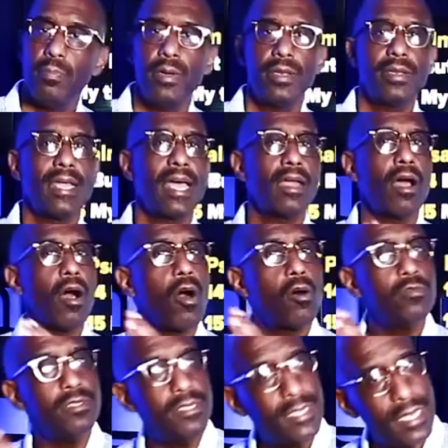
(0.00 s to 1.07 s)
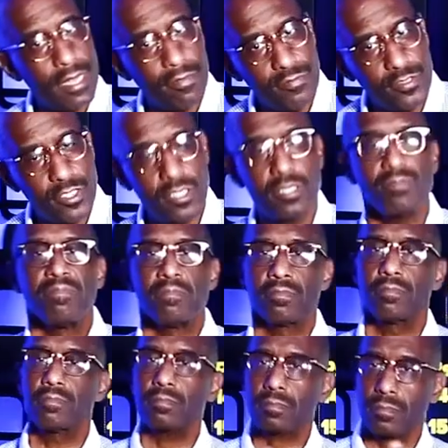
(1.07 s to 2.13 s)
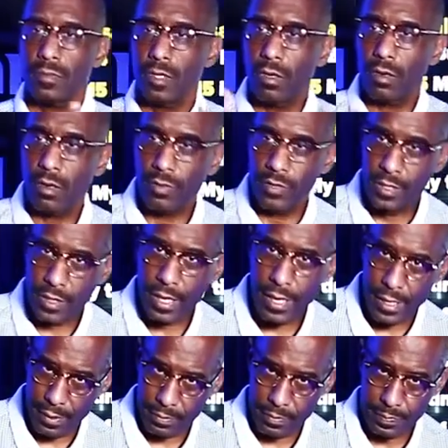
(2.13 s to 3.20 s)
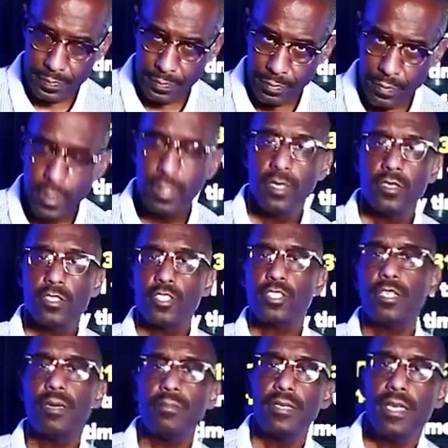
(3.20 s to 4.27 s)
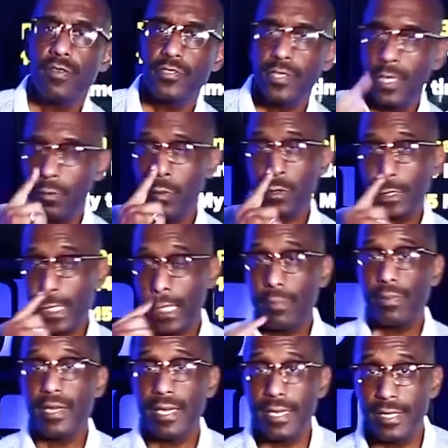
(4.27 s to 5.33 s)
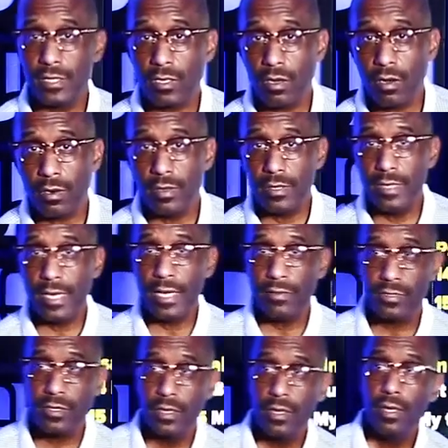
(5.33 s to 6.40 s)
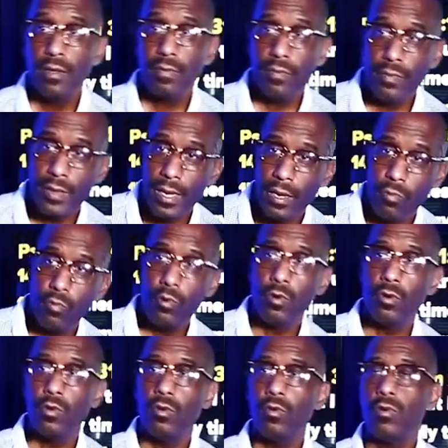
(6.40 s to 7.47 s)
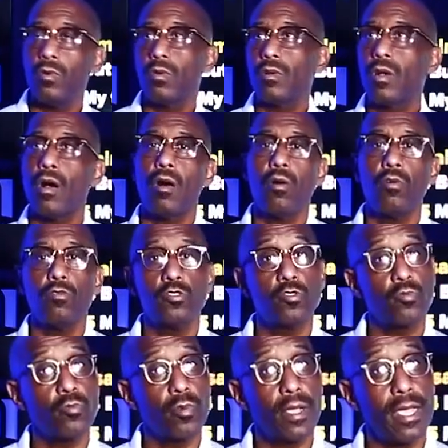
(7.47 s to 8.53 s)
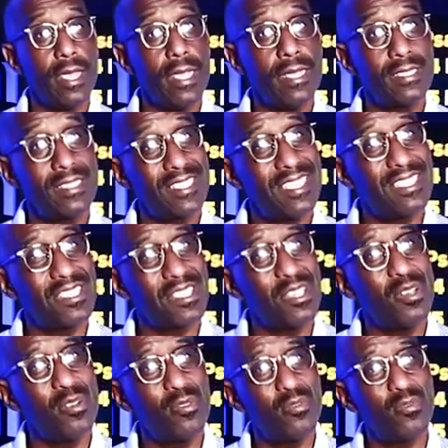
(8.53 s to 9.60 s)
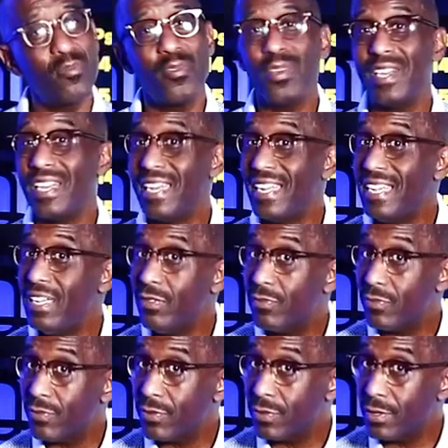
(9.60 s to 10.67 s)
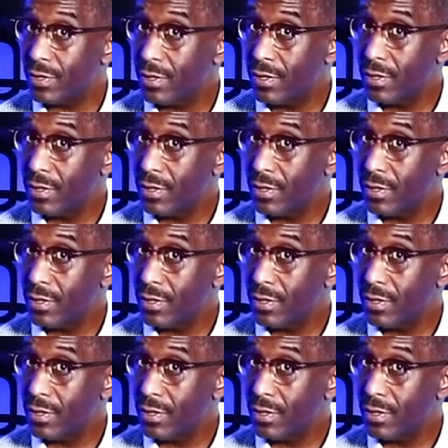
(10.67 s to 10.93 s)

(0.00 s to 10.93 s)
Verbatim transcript: but not all deaths are the same. Some deaths that will take place are deaths that will cause a sense of relief.